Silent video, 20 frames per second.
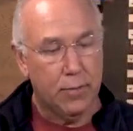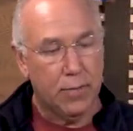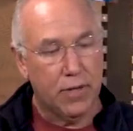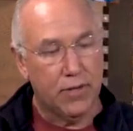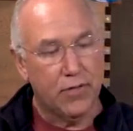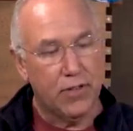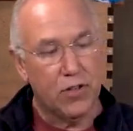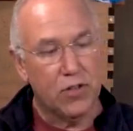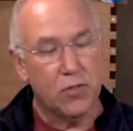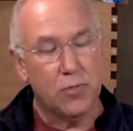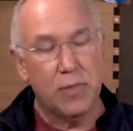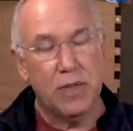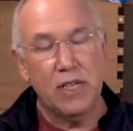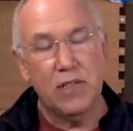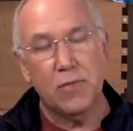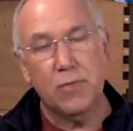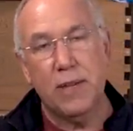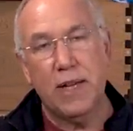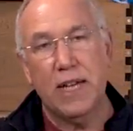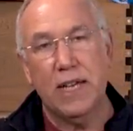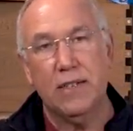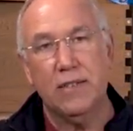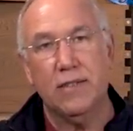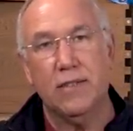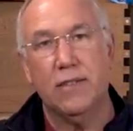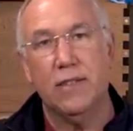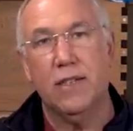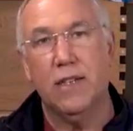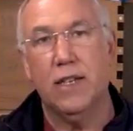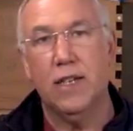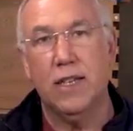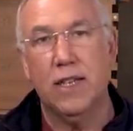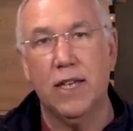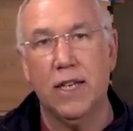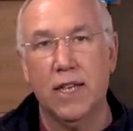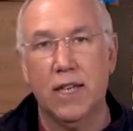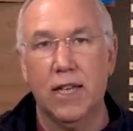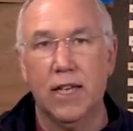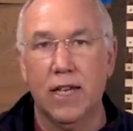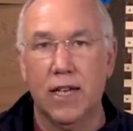But if there's bee space and
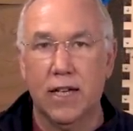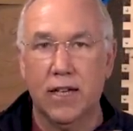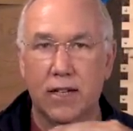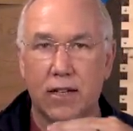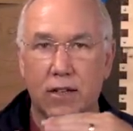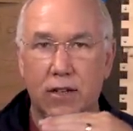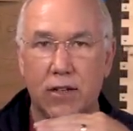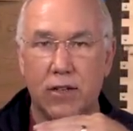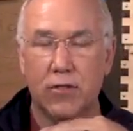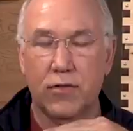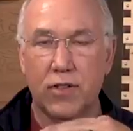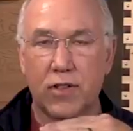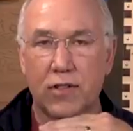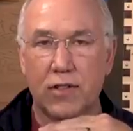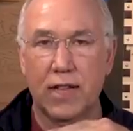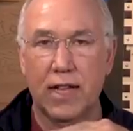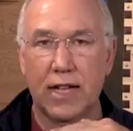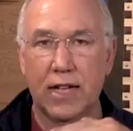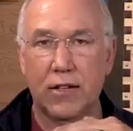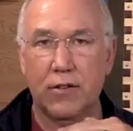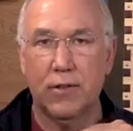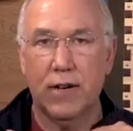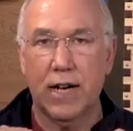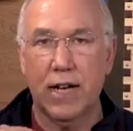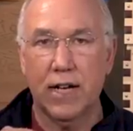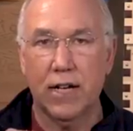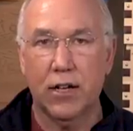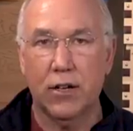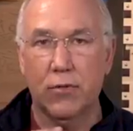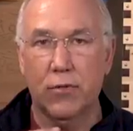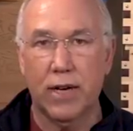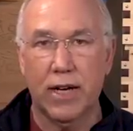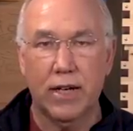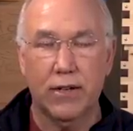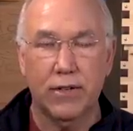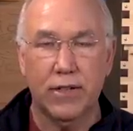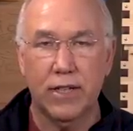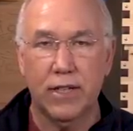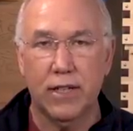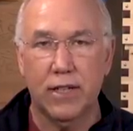they can get over the slatted rack and
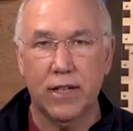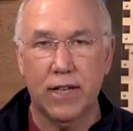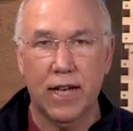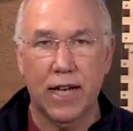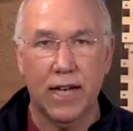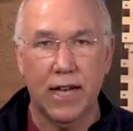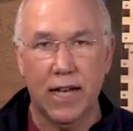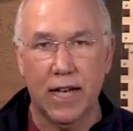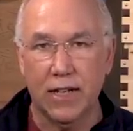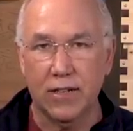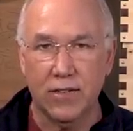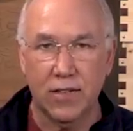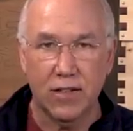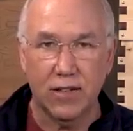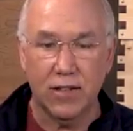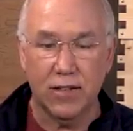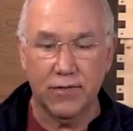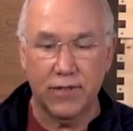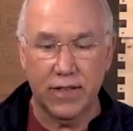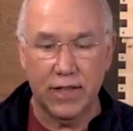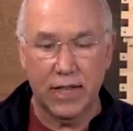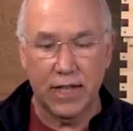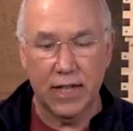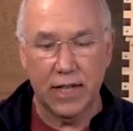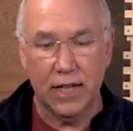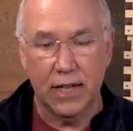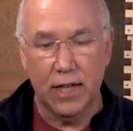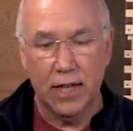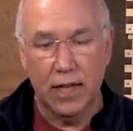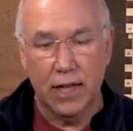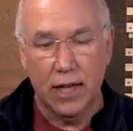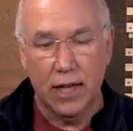around it and, and access everything,